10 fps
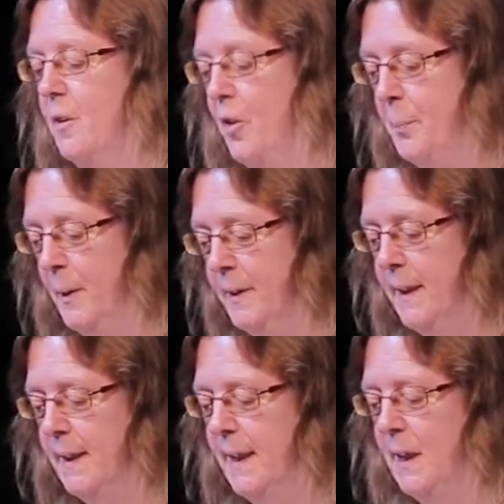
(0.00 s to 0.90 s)

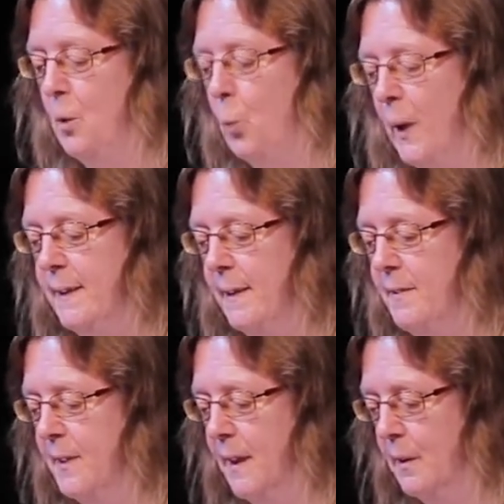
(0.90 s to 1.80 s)
Correspondingly,
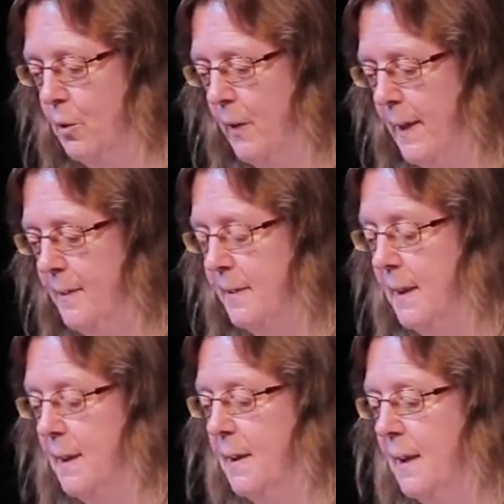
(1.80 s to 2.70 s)
oneness in Christ
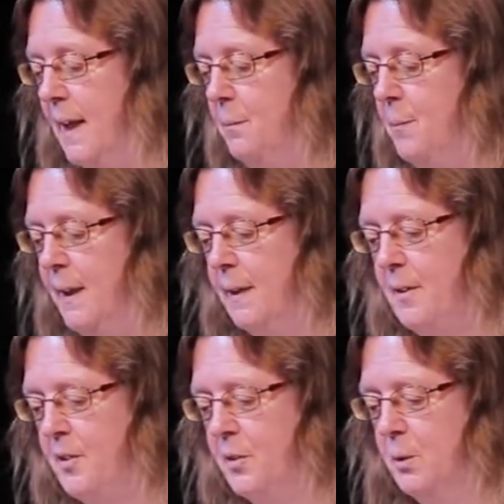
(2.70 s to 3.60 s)
can be
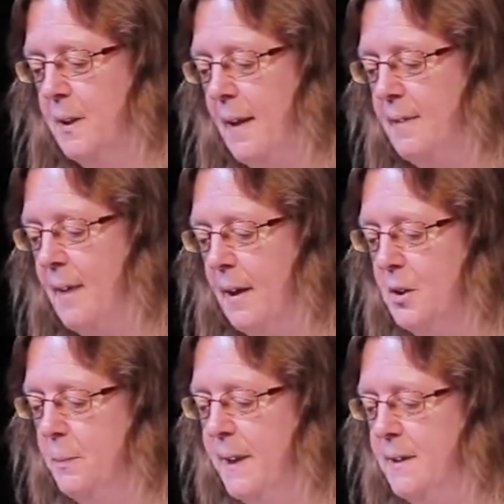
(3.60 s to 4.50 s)
understood as
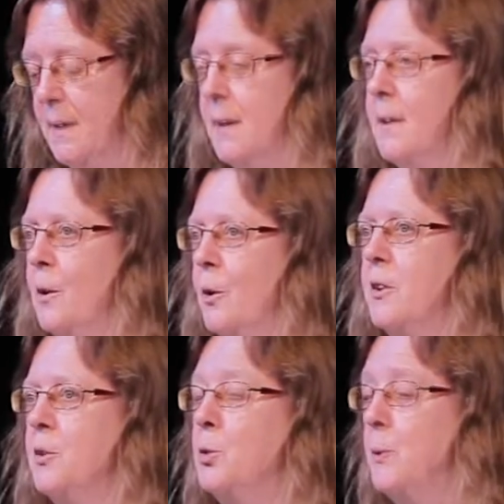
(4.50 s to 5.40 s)
argument
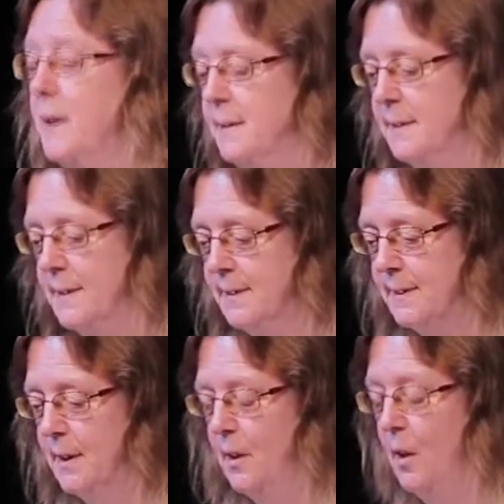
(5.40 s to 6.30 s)
not to
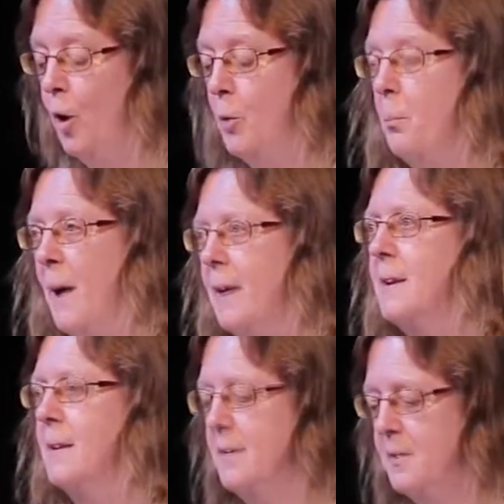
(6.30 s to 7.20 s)
insist on
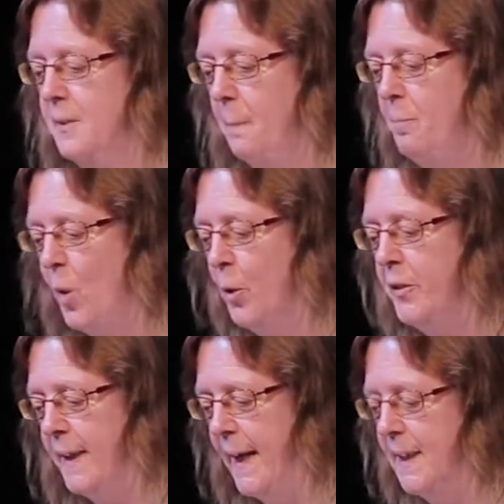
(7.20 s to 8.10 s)
markers
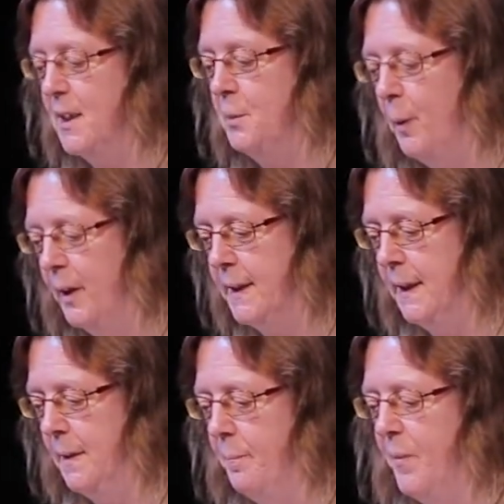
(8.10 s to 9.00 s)
on the naked
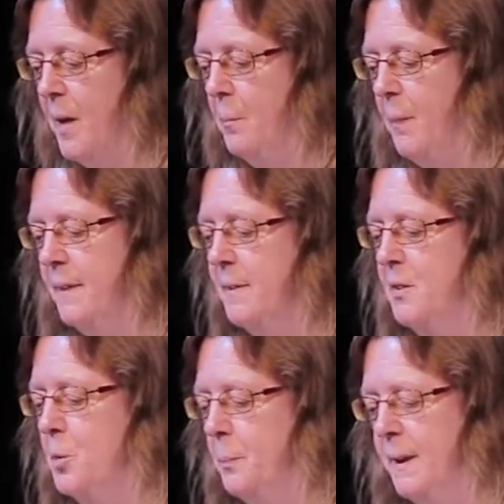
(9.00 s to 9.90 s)
body, but
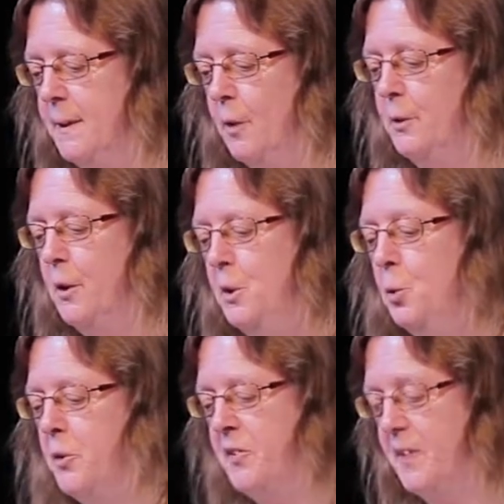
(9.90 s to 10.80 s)
to build on a
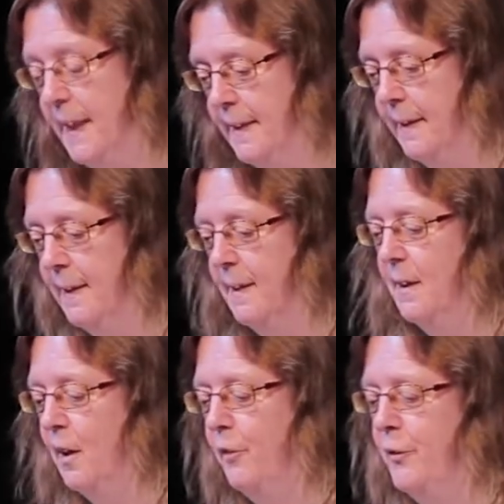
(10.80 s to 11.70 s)
new skin
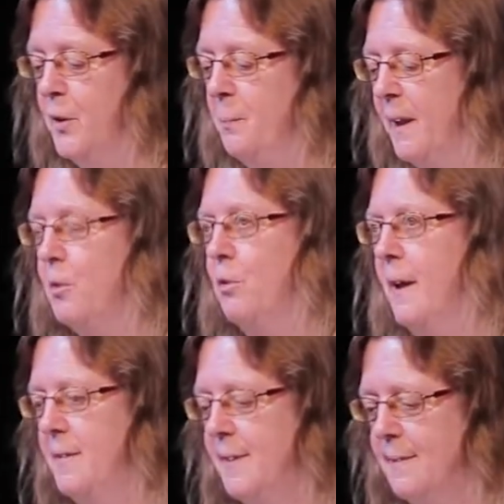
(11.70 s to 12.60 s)
offered by
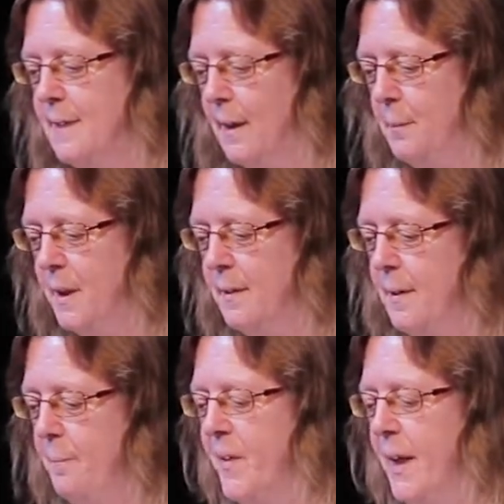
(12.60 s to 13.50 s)
Christ as garment,
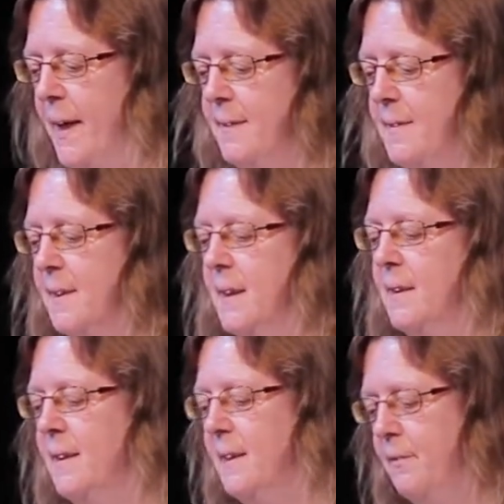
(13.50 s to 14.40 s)
hence
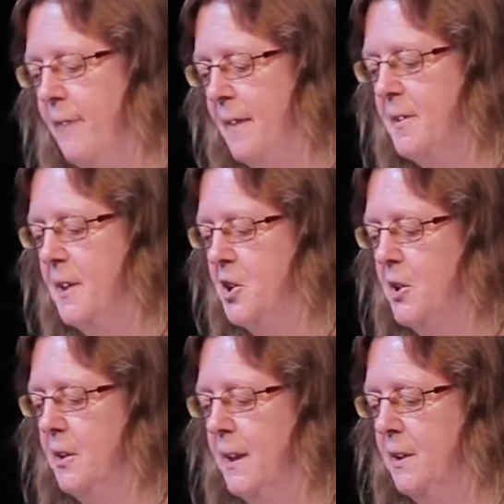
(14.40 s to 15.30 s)
the
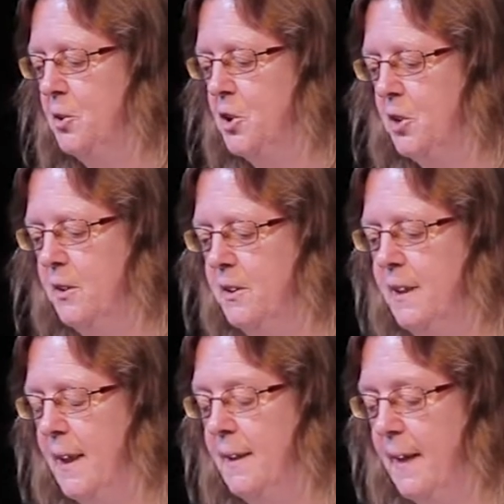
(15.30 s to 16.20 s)
investiture into
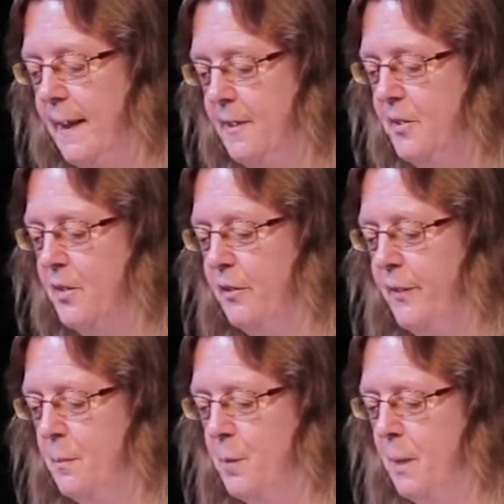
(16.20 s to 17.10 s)
children and heirs
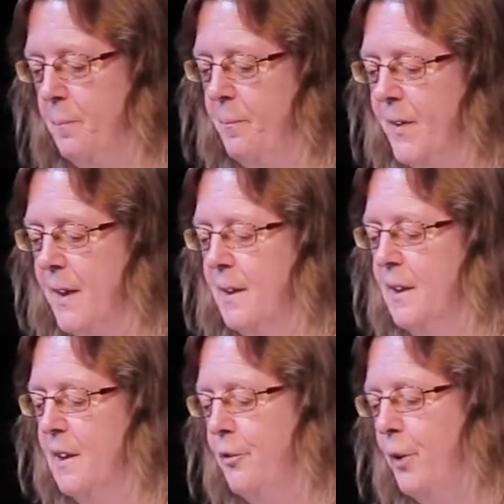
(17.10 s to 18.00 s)
of Abraham.
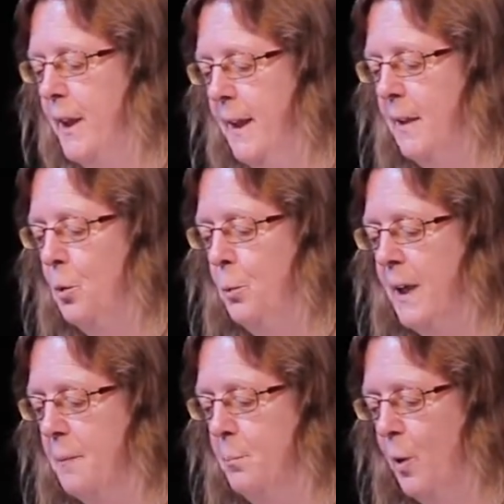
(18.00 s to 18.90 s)
For here we
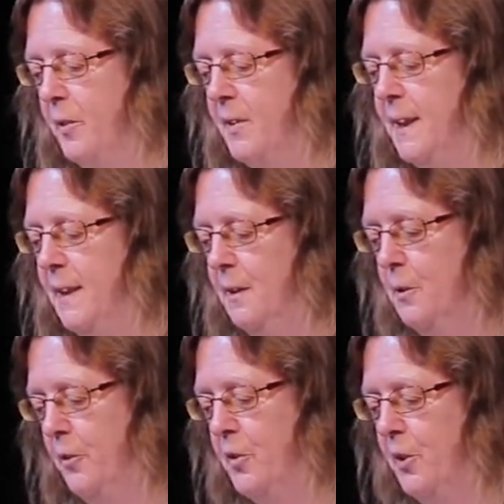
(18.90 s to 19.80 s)
get Paul's key
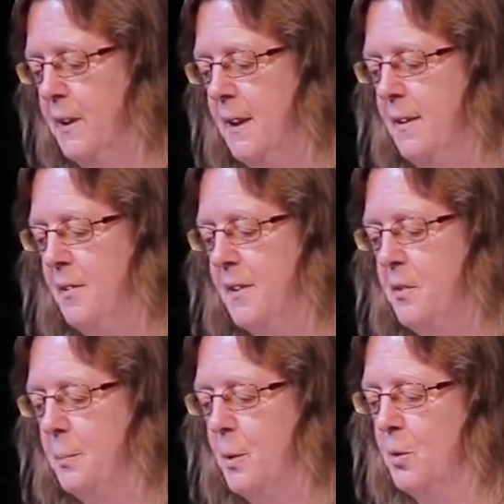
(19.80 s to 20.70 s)
concern in his
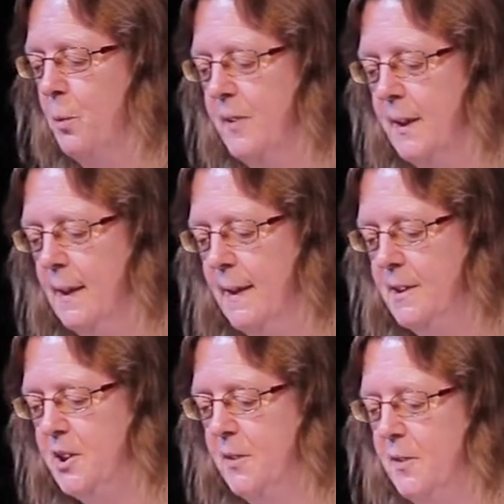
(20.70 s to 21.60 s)
dispute with the
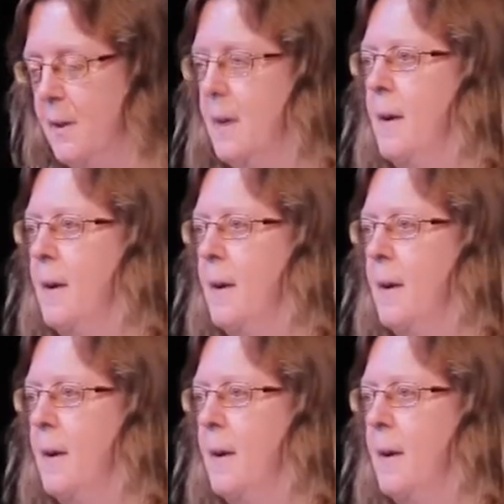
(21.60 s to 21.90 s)
Galatians.